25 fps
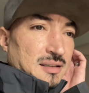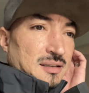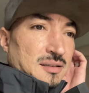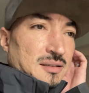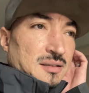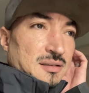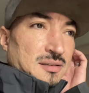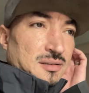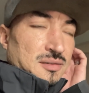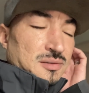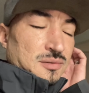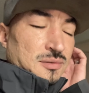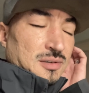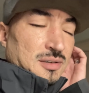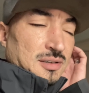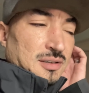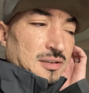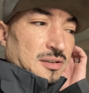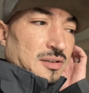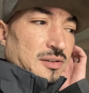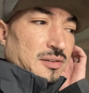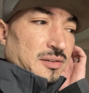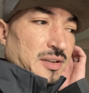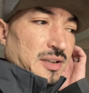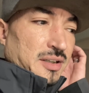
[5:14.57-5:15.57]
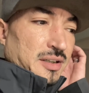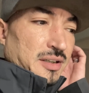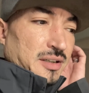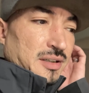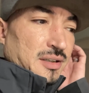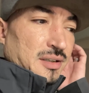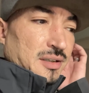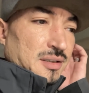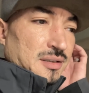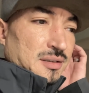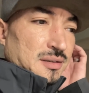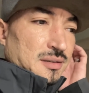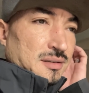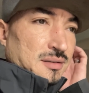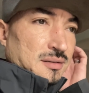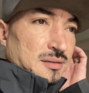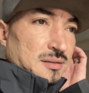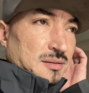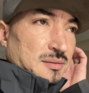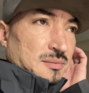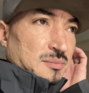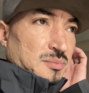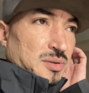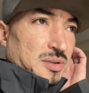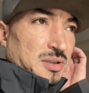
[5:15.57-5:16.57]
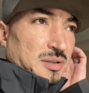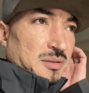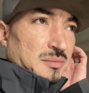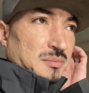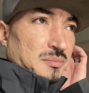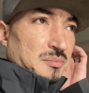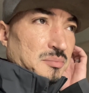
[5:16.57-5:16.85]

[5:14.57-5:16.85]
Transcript: are no longer there, but